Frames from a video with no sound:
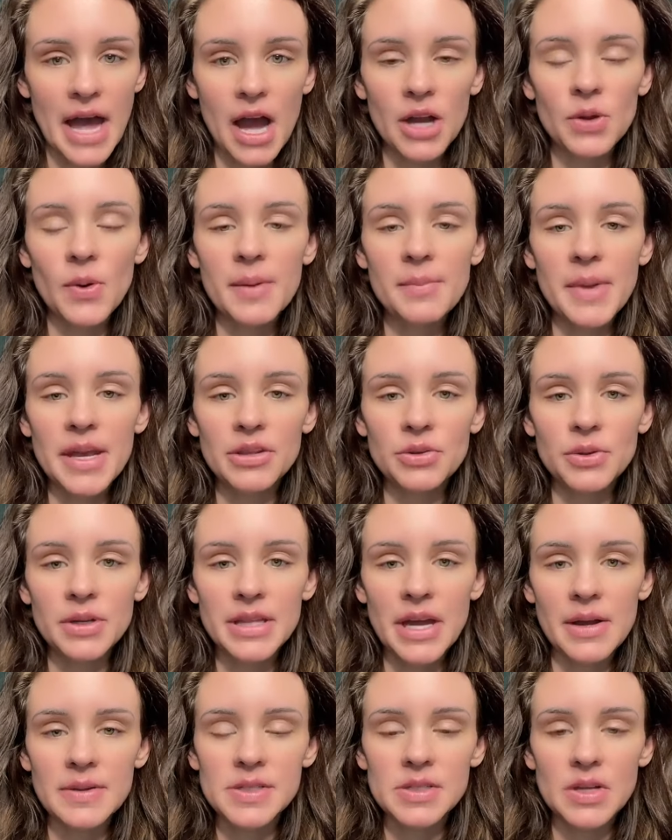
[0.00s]
how do I make
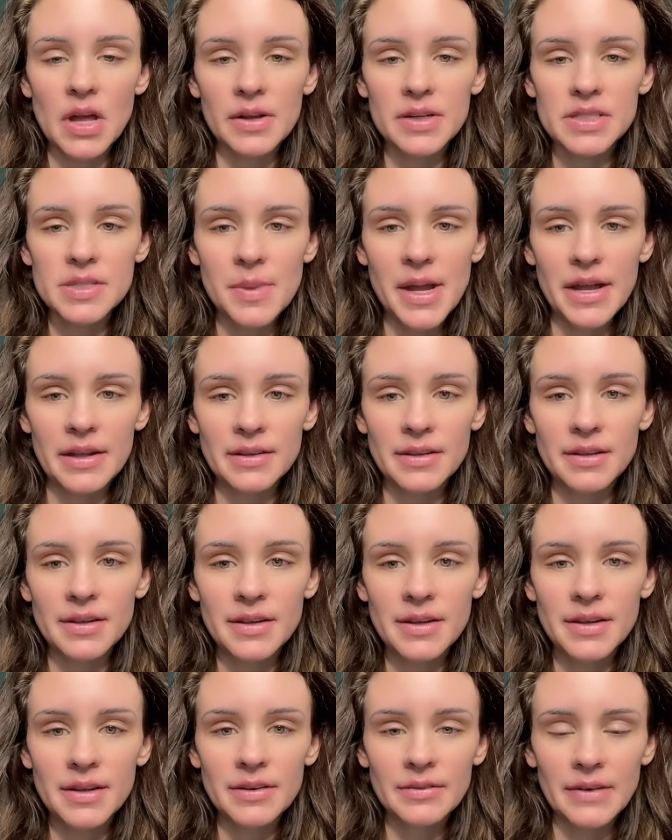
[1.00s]
$3,000 a month,
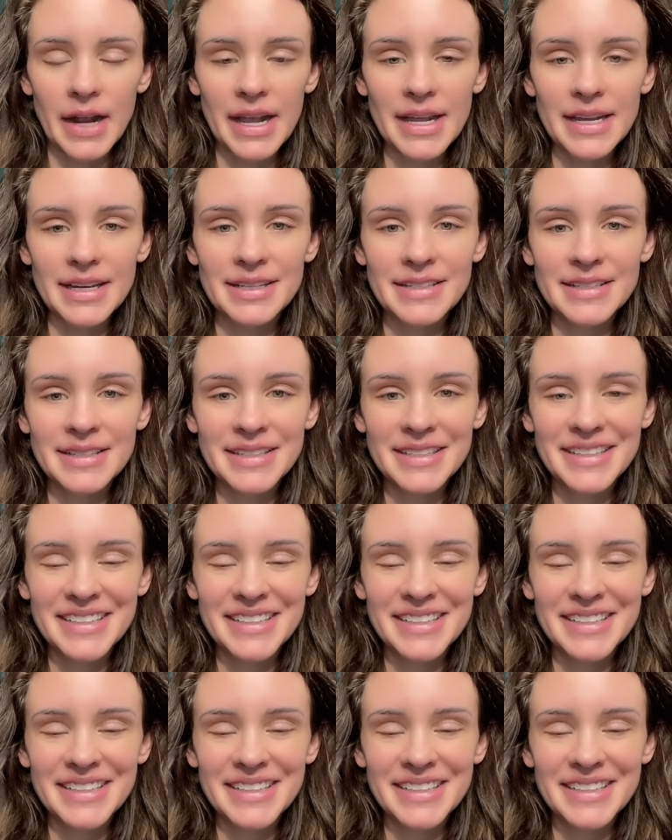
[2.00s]
right?